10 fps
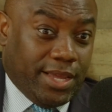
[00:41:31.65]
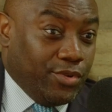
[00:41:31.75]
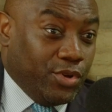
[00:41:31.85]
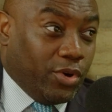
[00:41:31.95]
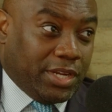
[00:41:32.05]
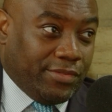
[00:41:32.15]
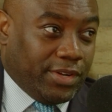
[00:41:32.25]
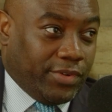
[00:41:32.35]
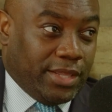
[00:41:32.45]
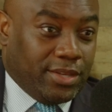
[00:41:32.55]
in new york
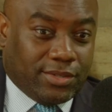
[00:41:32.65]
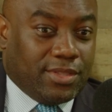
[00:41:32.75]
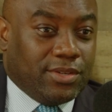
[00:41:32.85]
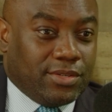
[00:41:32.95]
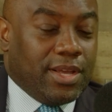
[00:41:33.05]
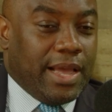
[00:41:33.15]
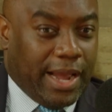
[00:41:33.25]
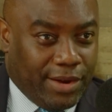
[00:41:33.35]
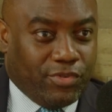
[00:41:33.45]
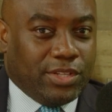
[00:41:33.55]
even right there's there's
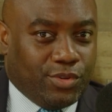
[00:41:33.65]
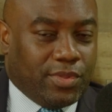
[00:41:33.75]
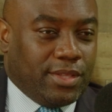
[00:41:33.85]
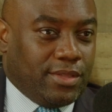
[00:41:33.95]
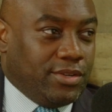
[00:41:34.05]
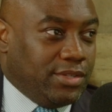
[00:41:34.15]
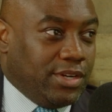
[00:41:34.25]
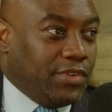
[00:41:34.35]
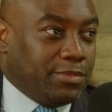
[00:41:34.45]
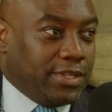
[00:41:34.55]
i really do think that there's
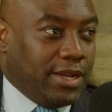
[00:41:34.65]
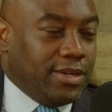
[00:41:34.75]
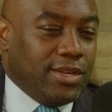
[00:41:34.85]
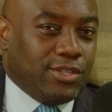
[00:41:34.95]
enough upside